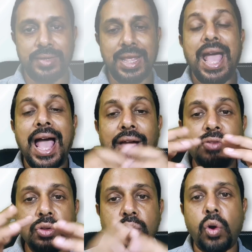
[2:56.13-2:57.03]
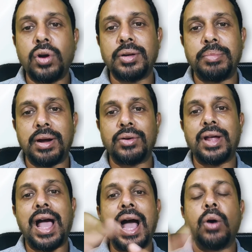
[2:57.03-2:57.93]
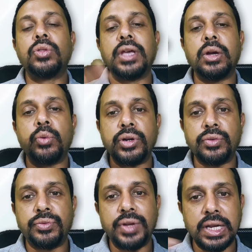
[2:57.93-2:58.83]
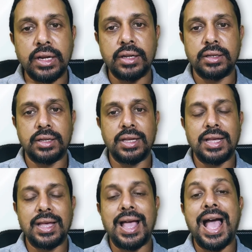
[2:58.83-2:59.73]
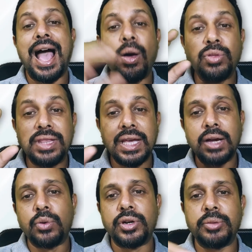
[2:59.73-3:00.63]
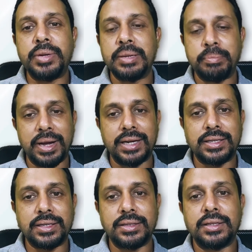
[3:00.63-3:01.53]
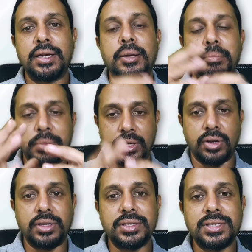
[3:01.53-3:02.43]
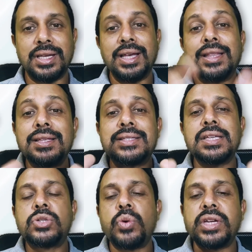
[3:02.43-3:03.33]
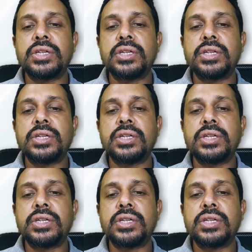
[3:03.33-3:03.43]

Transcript: Have you thought about how they're going to feel, how they are going to be impacted? Because the situation